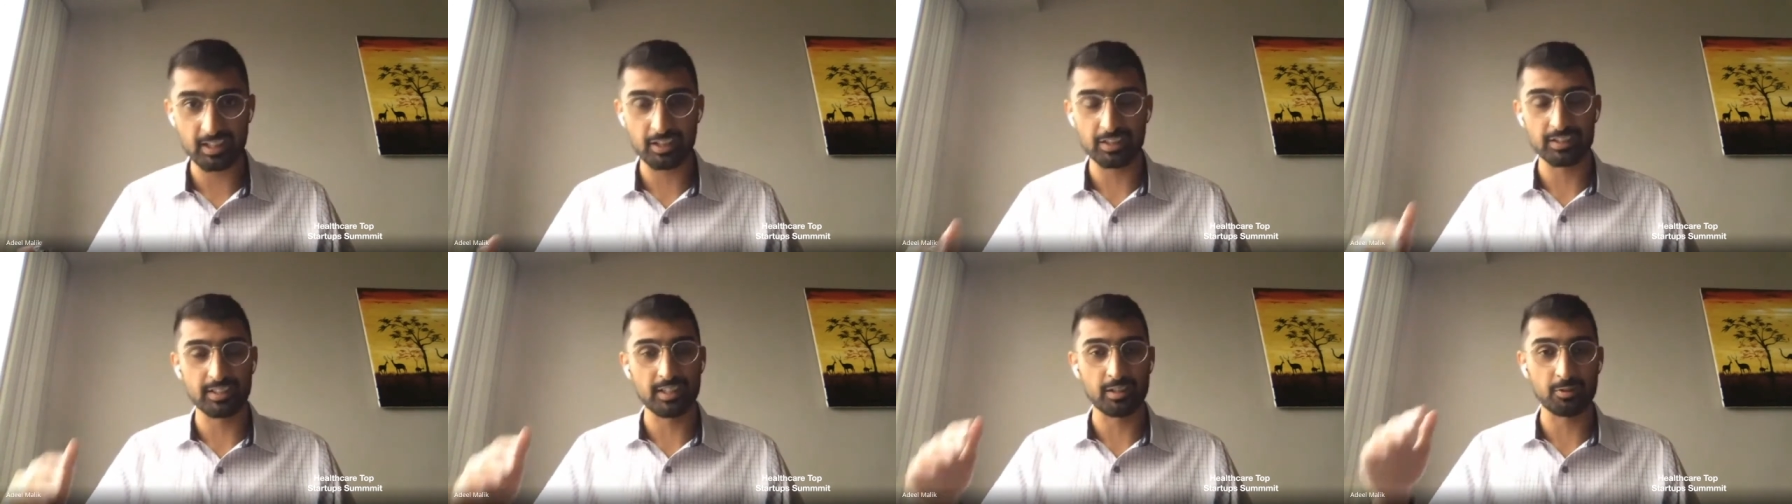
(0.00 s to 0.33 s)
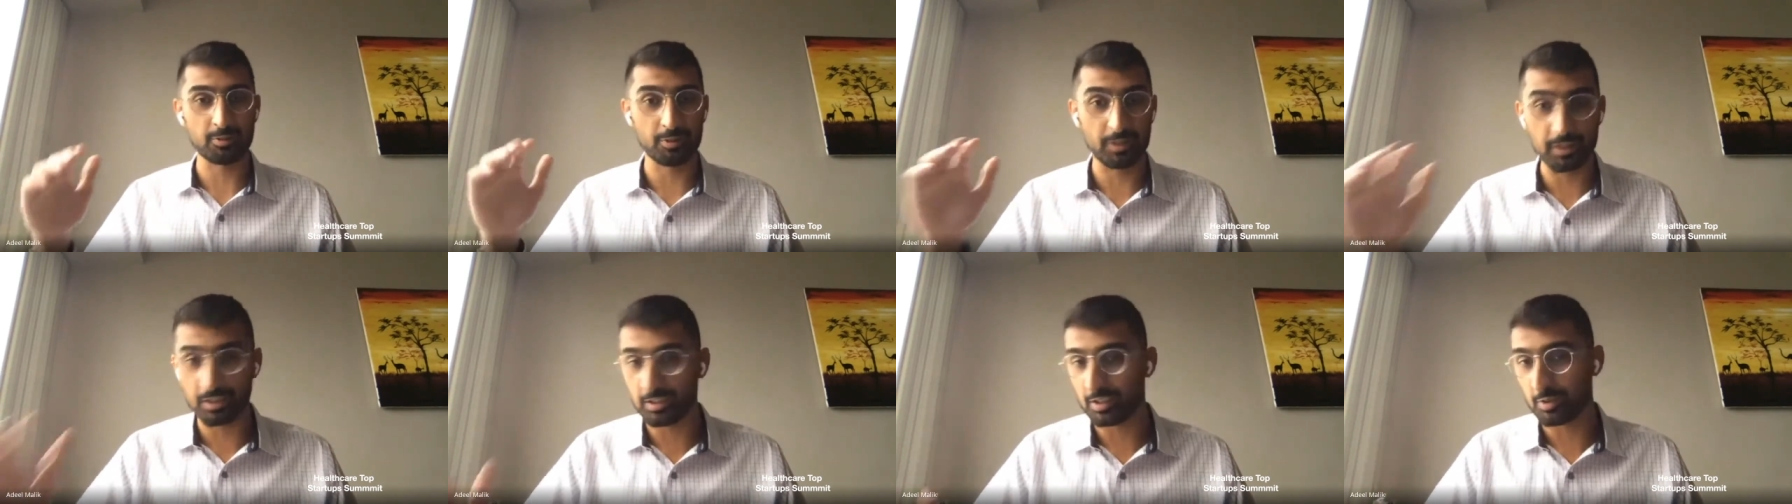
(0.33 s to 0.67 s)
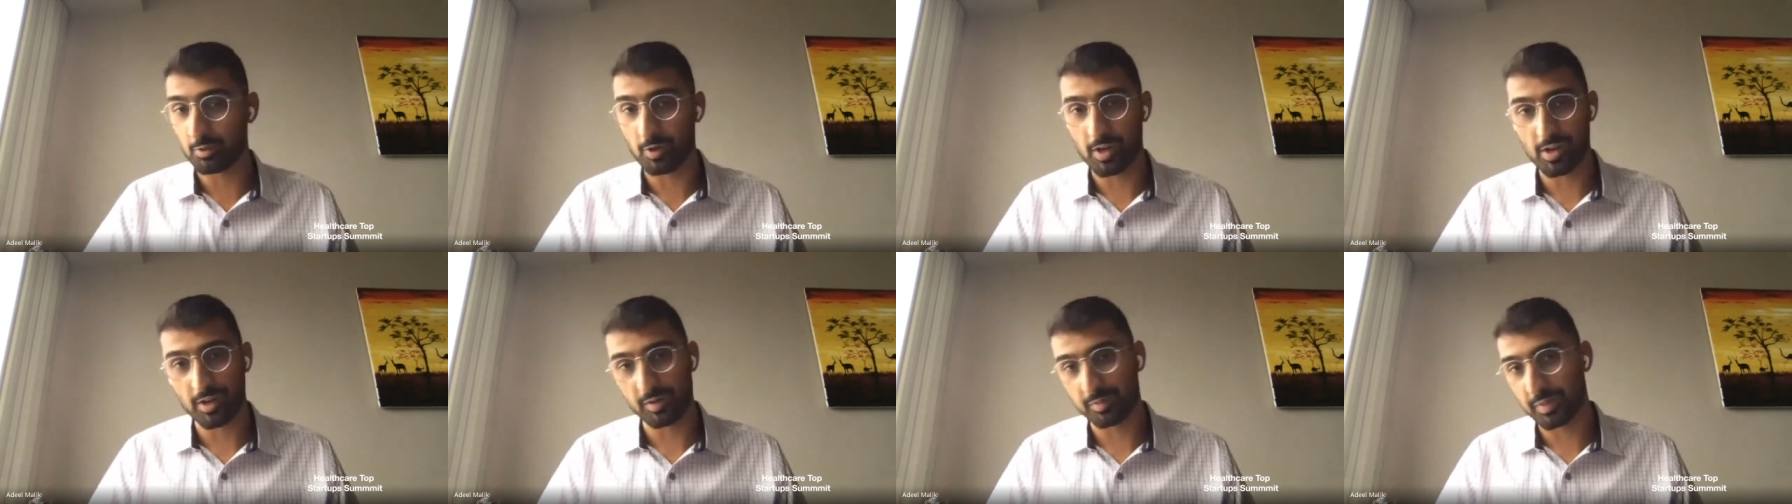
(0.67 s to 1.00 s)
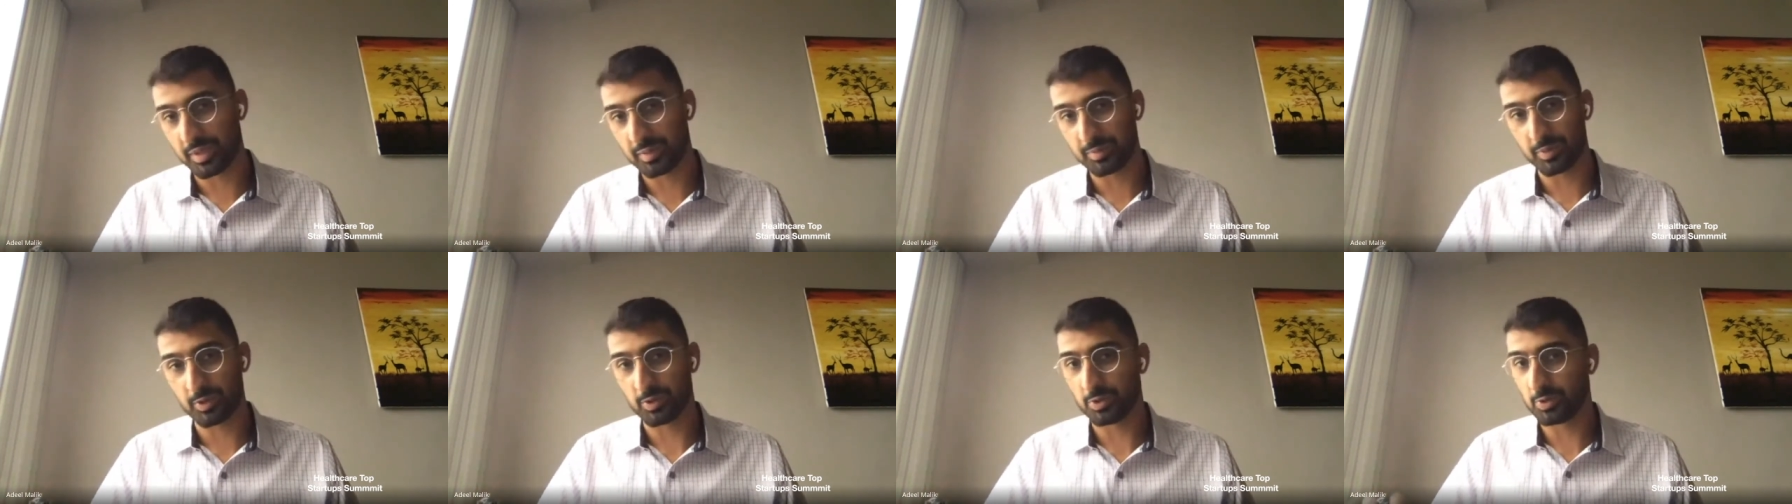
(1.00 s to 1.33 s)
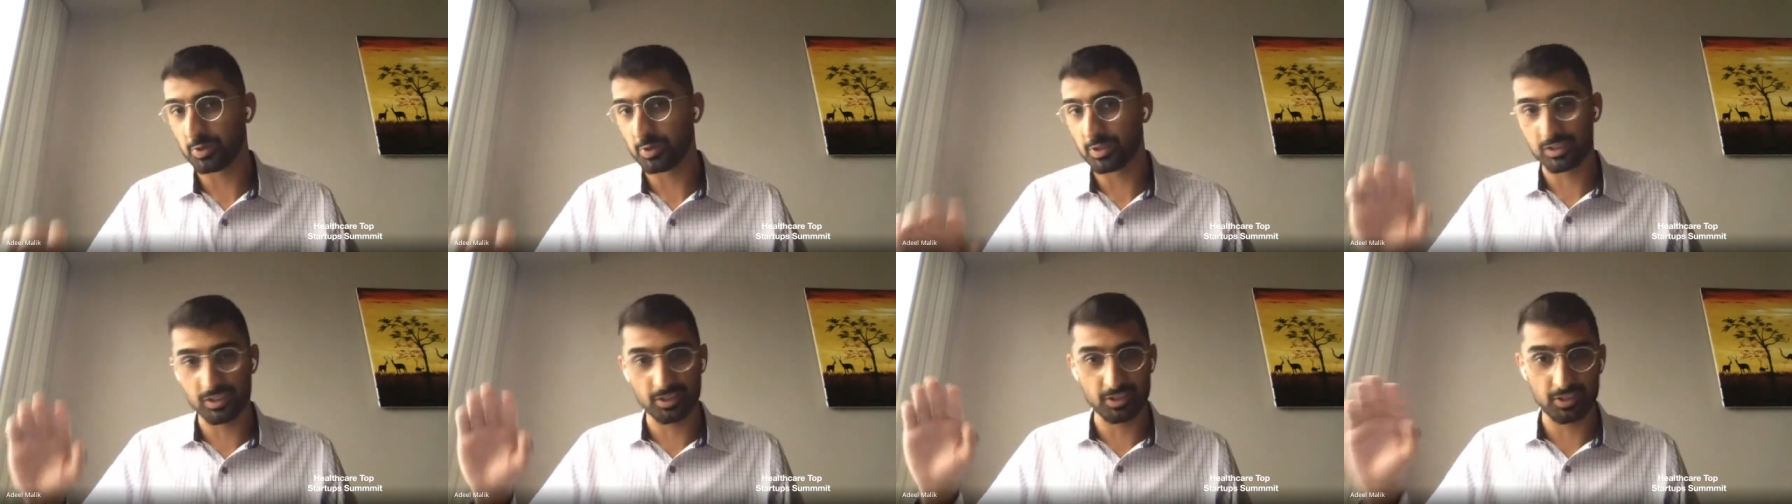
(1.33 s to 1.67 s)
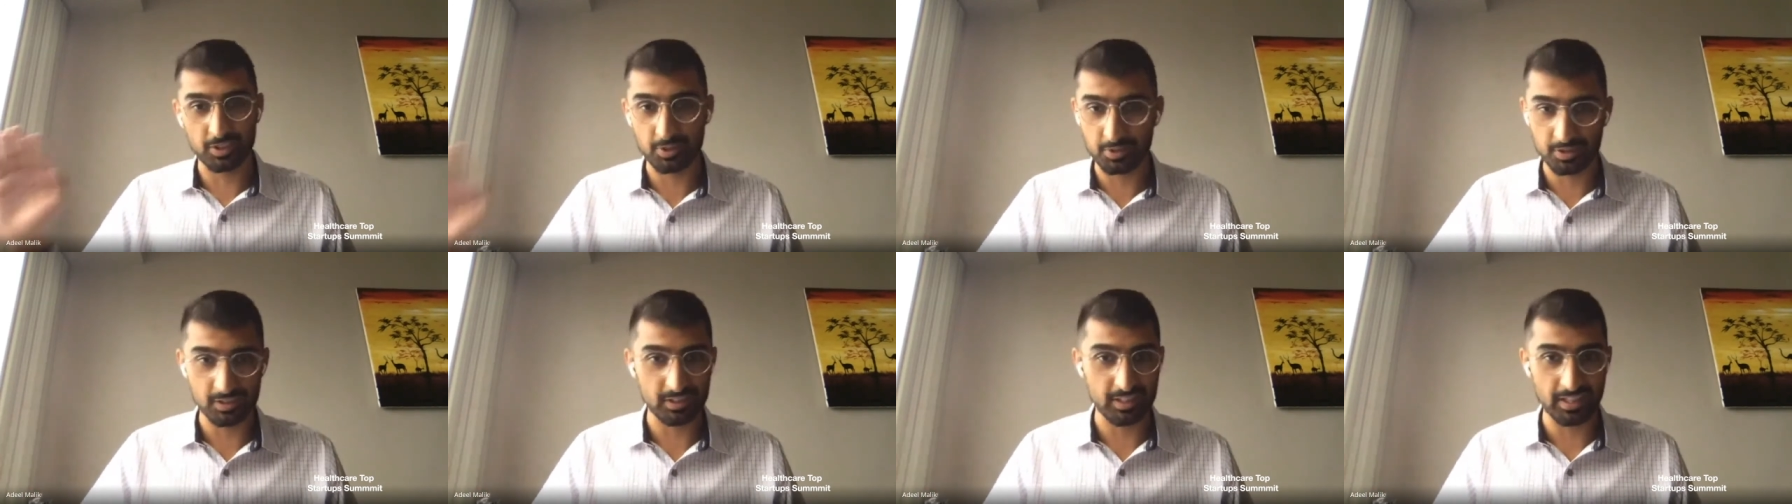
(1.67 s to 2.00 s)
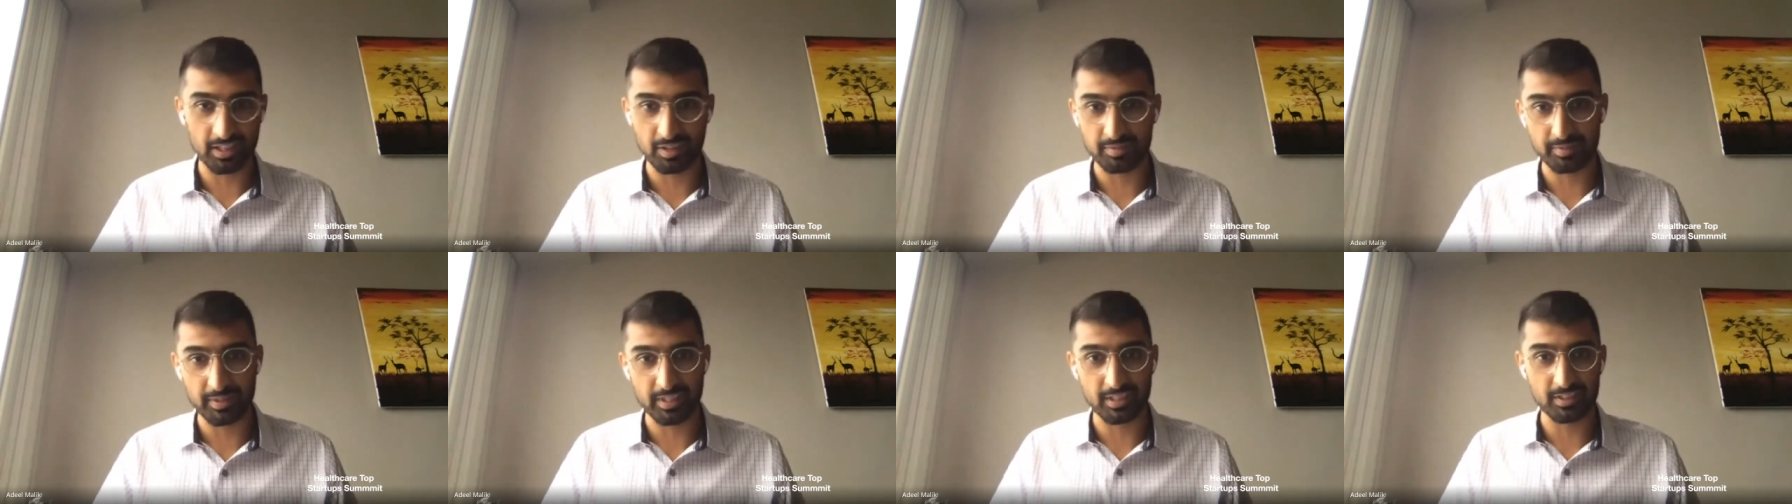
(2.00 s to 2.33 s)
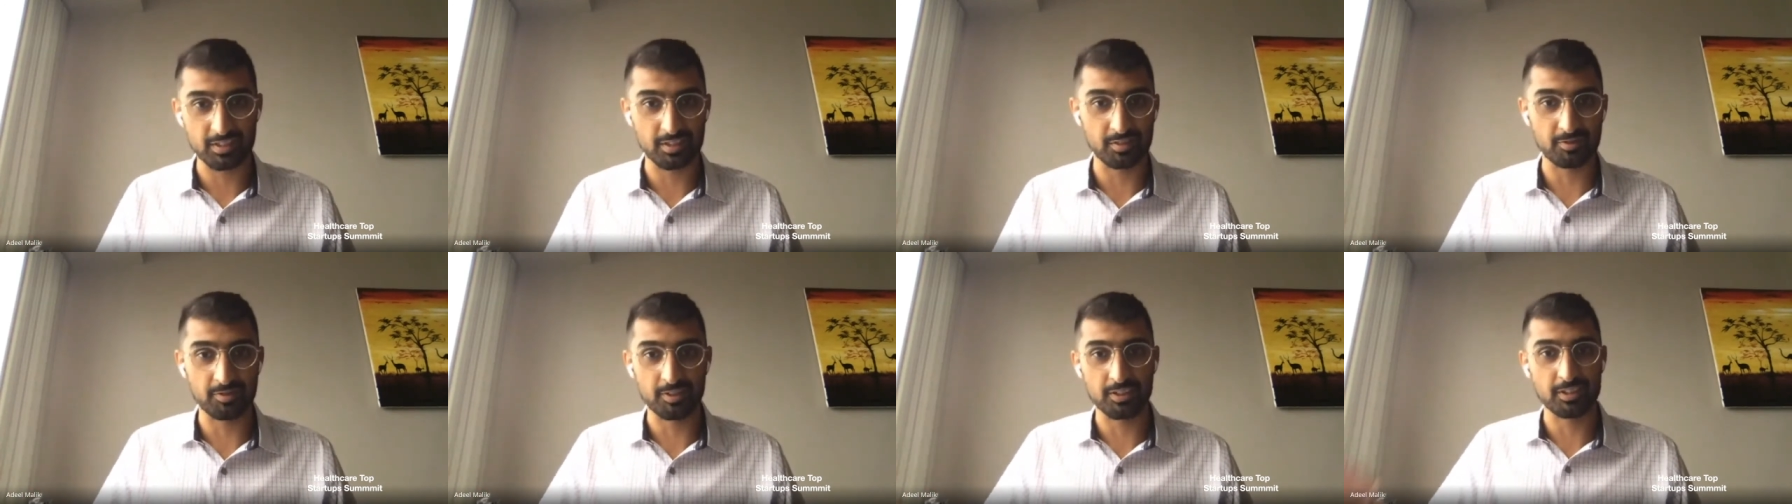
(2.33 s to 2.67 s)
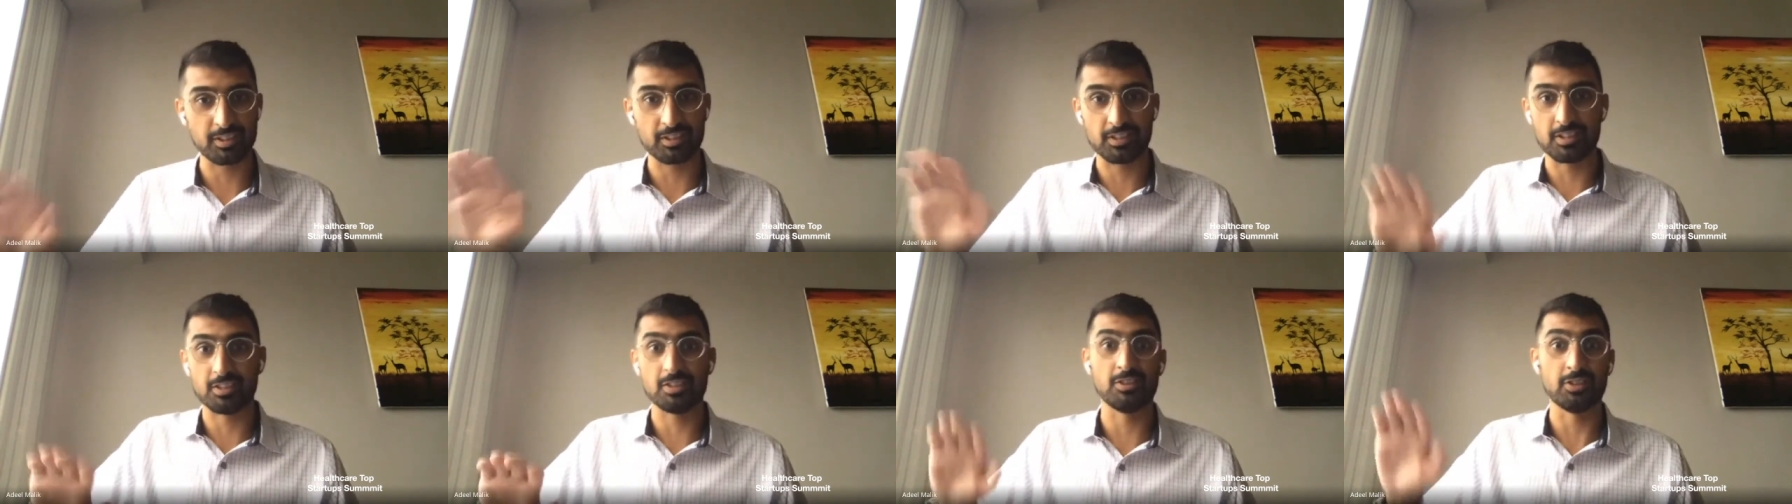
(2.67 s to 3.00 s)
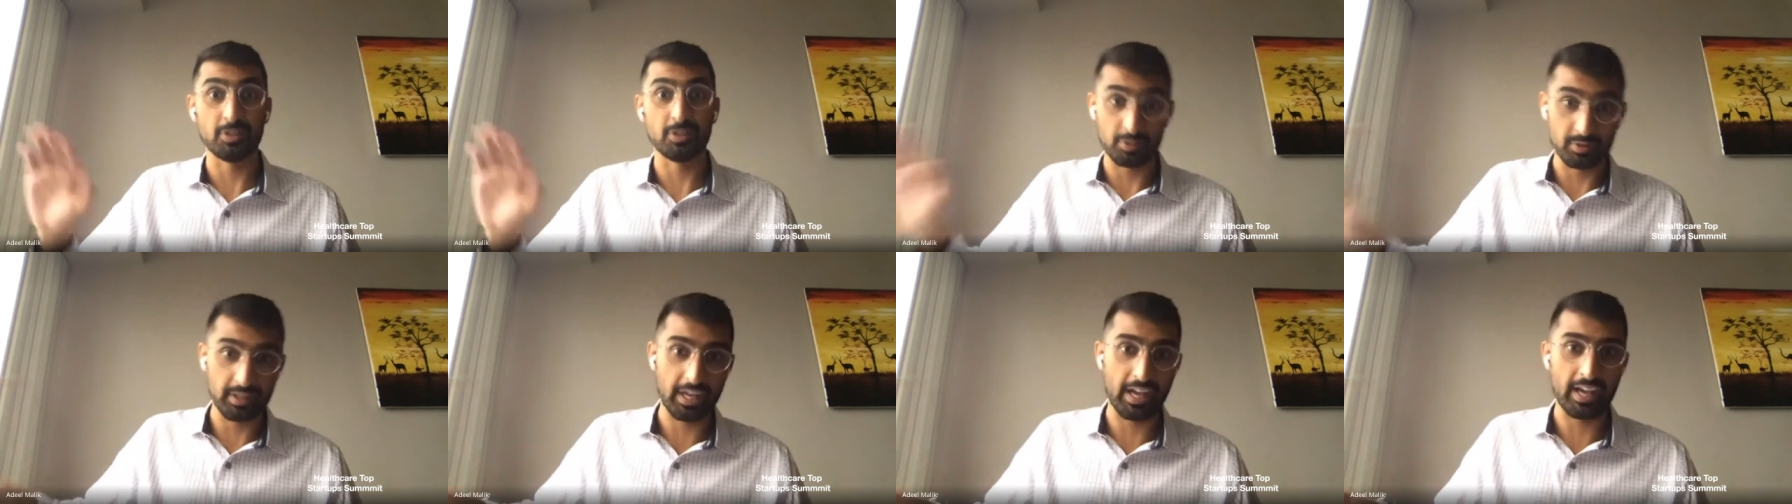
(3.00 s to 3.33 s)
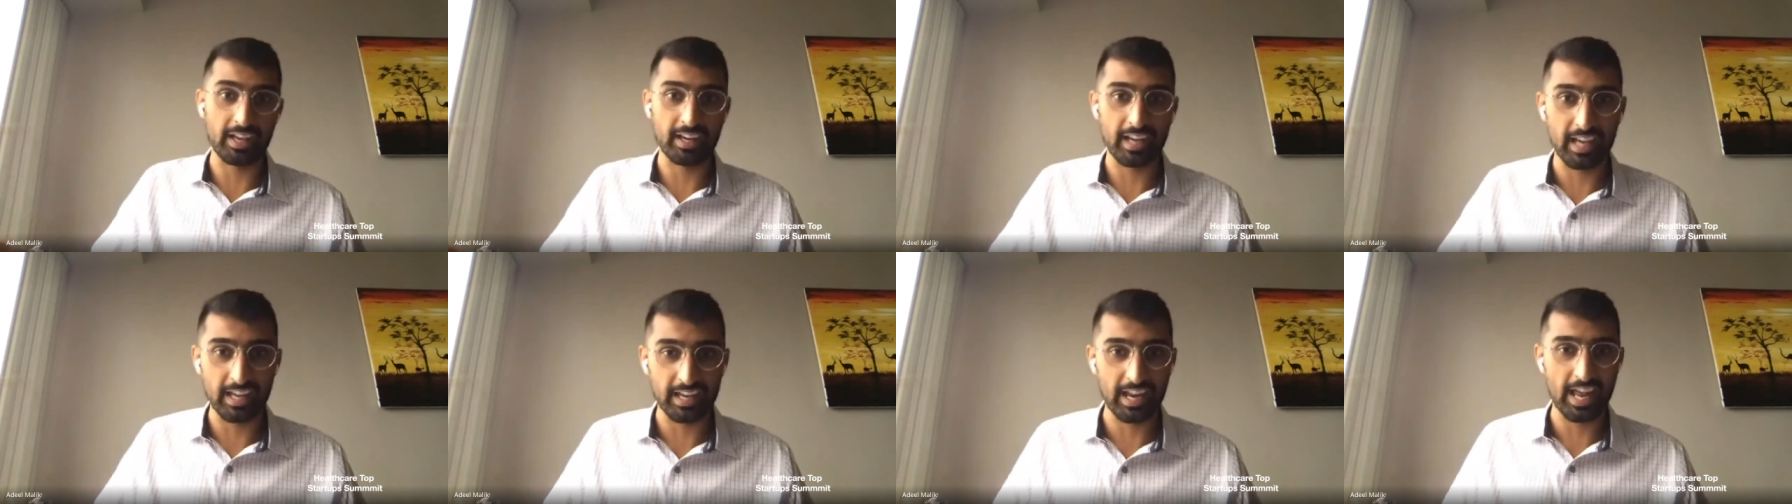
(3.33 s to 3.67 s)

and they really wanted people who could just use a telemedicine visit to do that